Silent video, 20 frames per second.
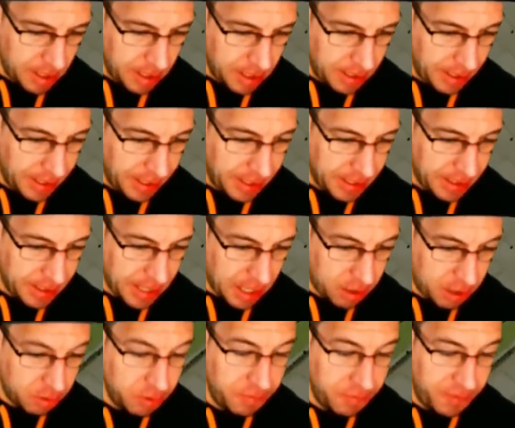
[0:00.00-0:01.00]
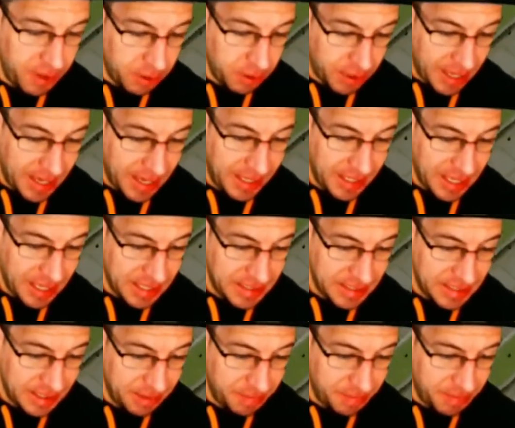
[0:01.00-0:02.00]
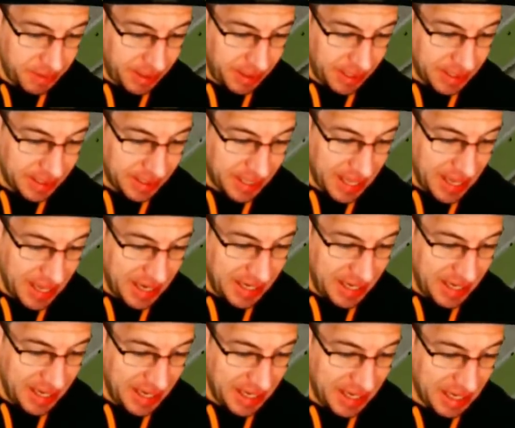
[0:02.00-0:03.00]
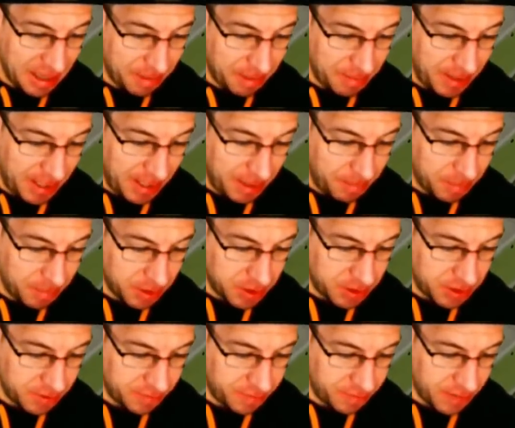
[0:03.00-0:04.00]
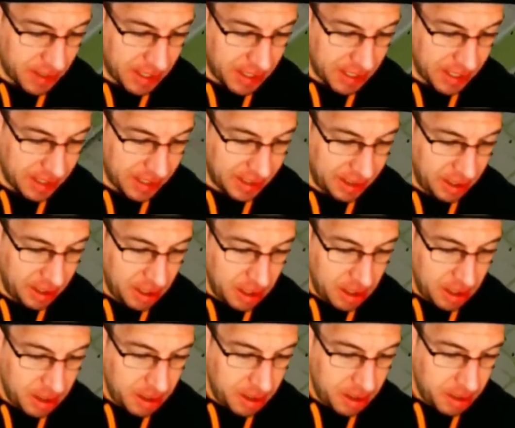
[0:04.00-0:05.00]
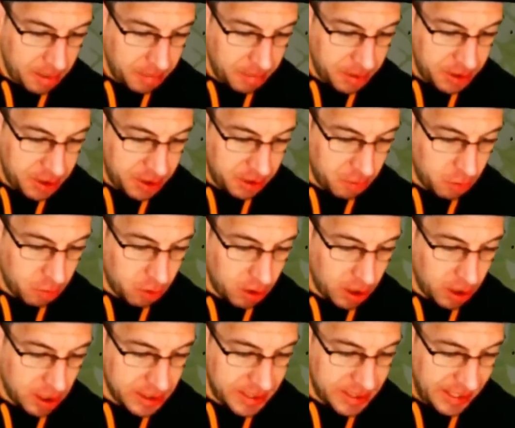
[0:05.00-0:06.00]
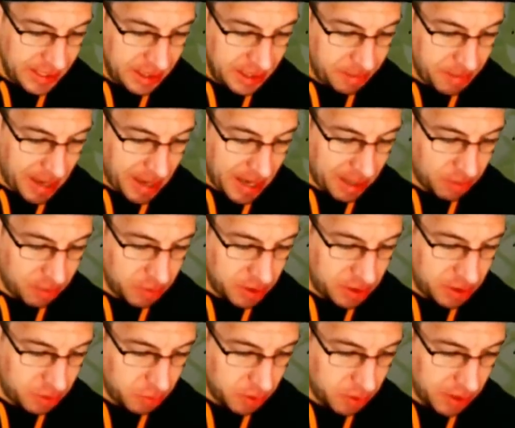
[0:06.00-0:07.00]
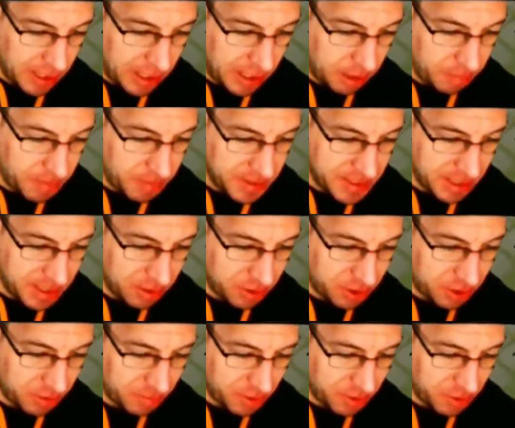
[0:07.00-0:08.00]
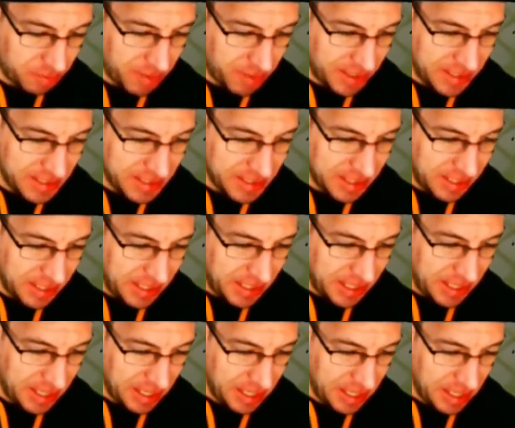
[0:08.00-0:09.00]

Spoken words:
and our Rufio can get deep and can hit up a bunch of the warlocks in the back, which will help us out tremendously